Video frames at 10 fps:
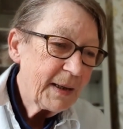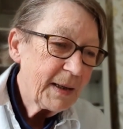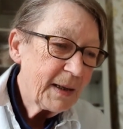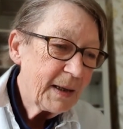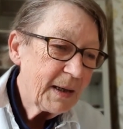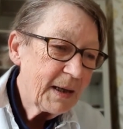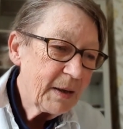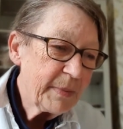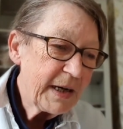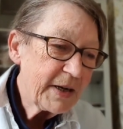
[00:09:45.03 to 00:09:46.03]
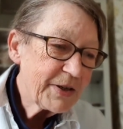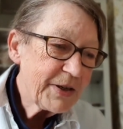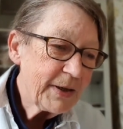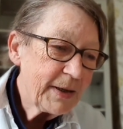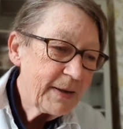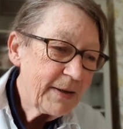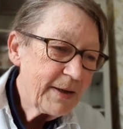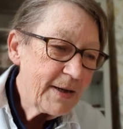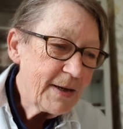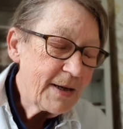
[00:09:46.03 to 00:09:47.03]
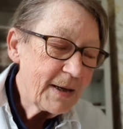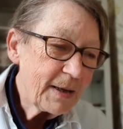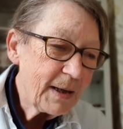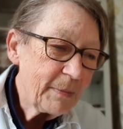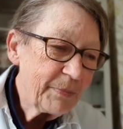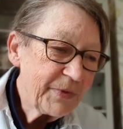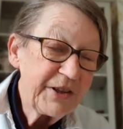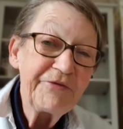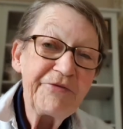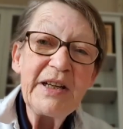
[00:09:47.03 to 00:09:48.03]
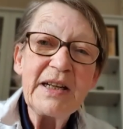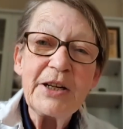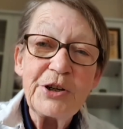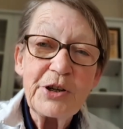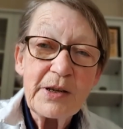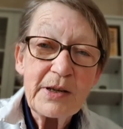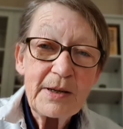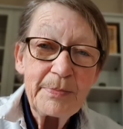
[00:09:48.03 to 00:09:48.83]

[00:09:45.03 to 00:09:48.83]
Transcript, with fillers: about the, um, the villages,